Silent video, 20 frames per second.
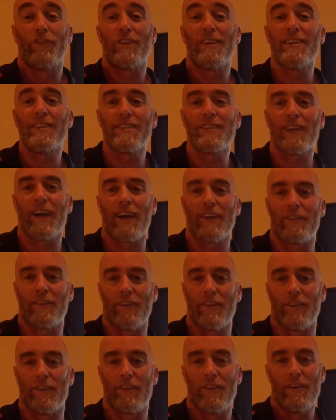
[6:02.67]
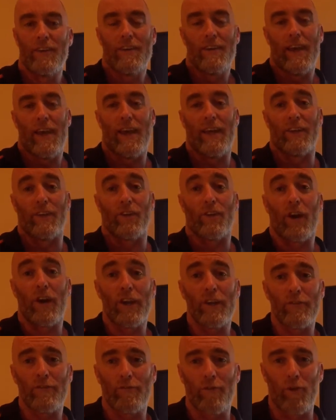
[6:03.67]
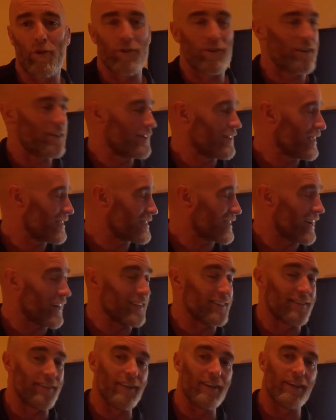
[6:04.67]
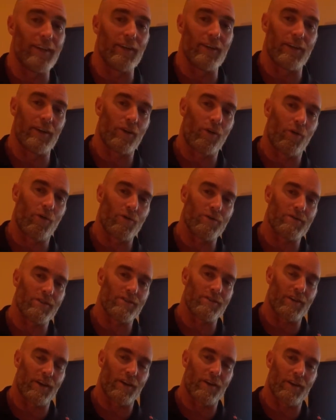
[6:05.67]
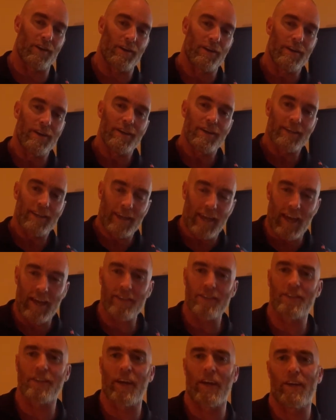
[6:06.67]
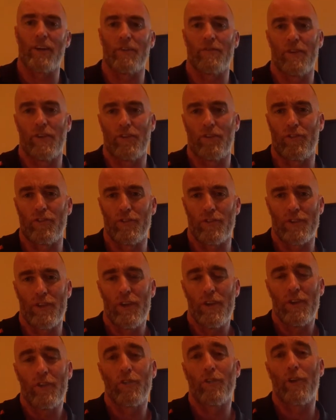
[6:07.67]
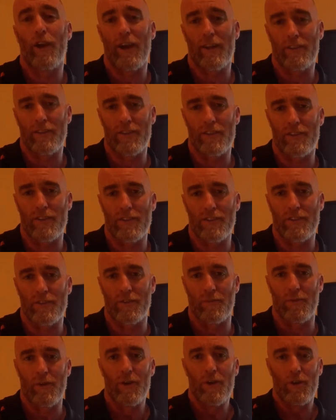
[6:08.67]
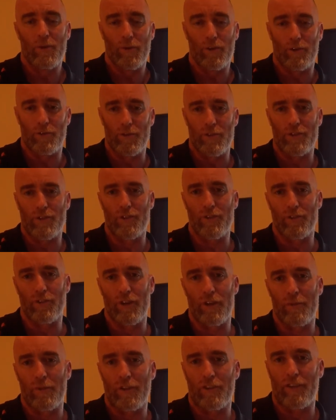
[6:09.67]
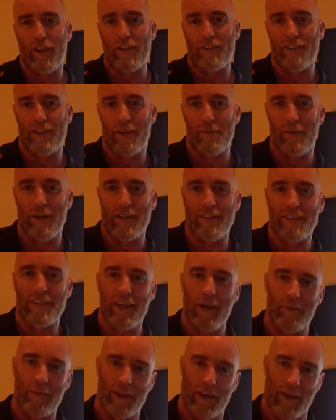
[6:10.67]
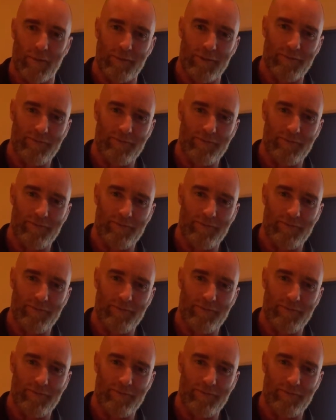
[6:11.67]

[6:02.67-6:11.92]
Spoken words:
isn't ideal. And going forward, that's ideally, it causes a cascade of issues throughout the system, which we're soon going to be chatting about coming up.